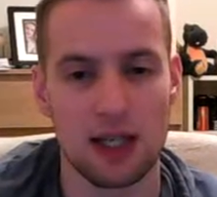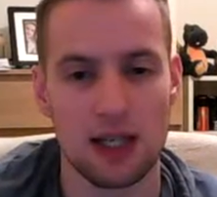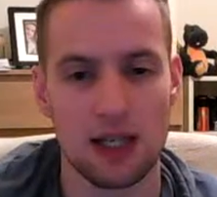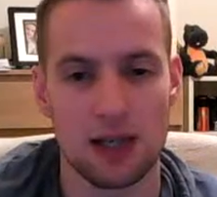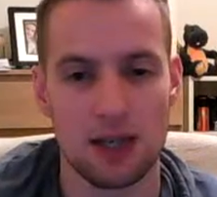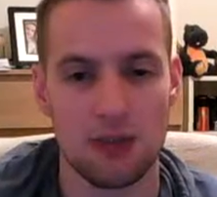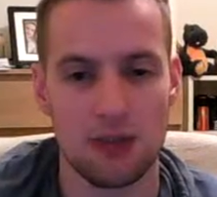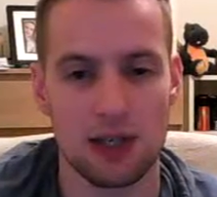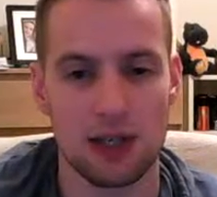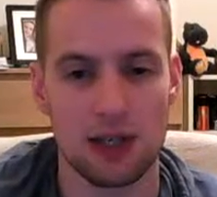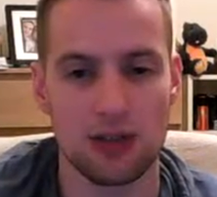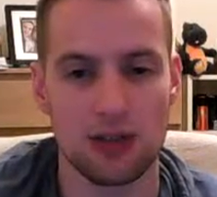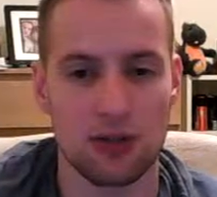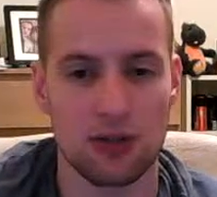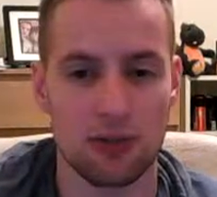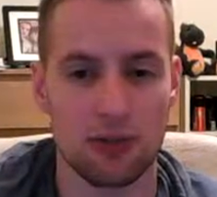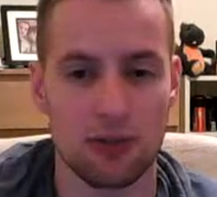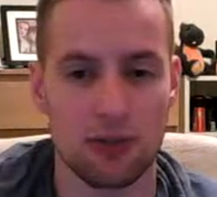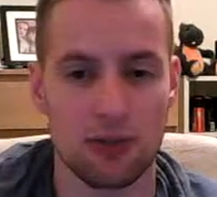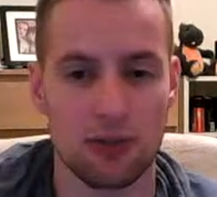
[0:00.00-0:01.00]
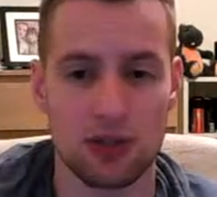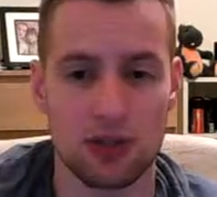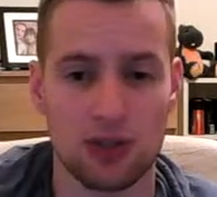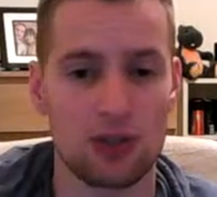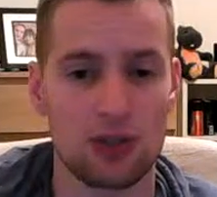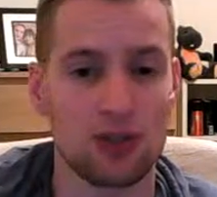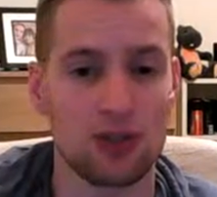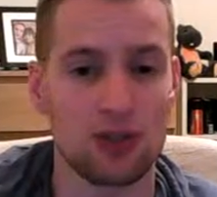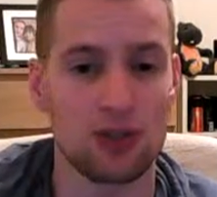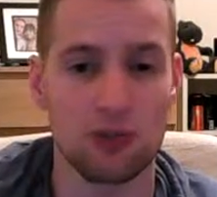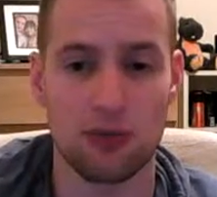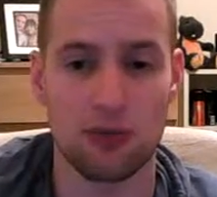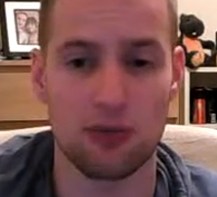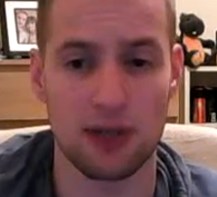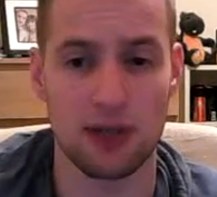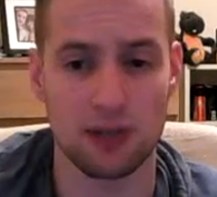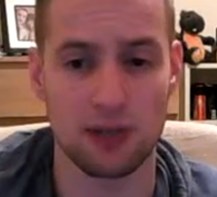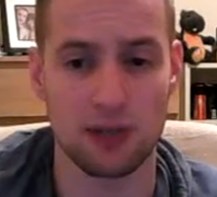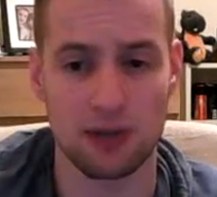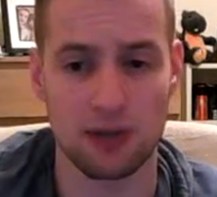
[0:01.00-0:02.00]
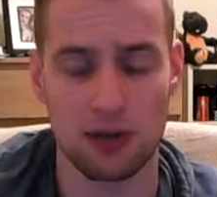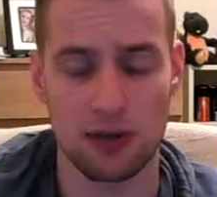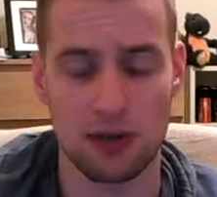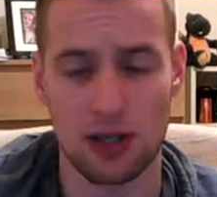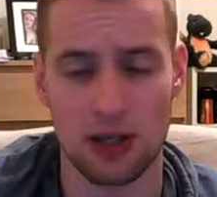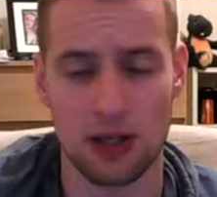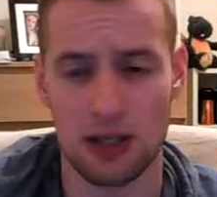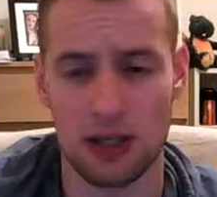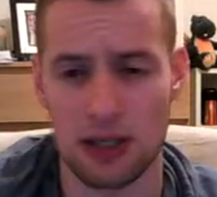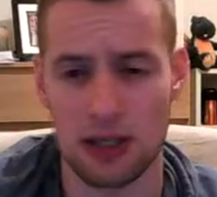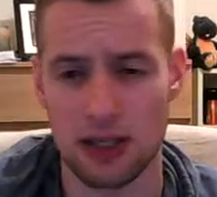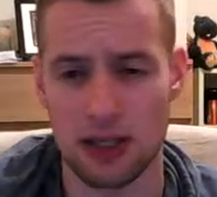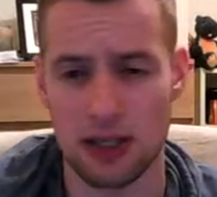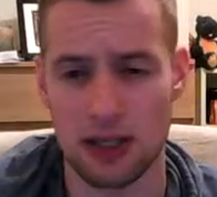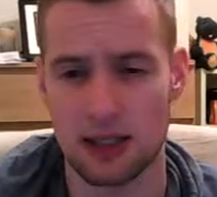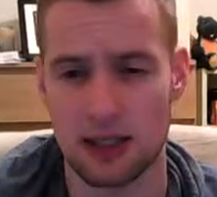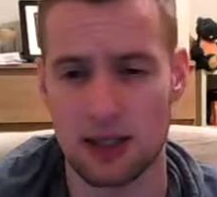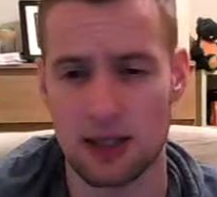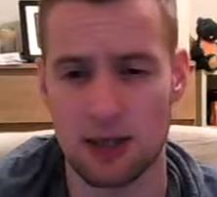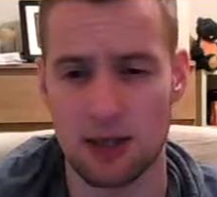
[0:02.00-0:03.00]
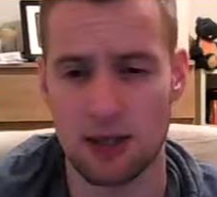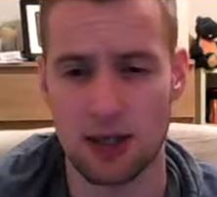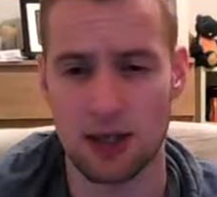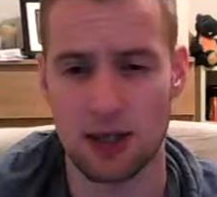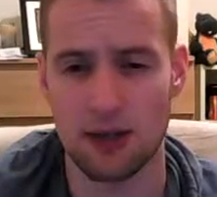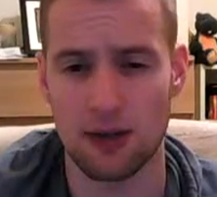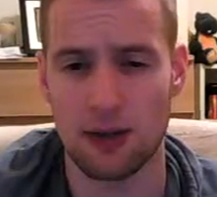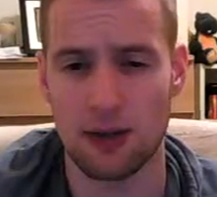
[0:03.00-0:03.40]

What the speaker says: Pick these two, I'm going to be against 2 super rares most likely. Yes, here we go.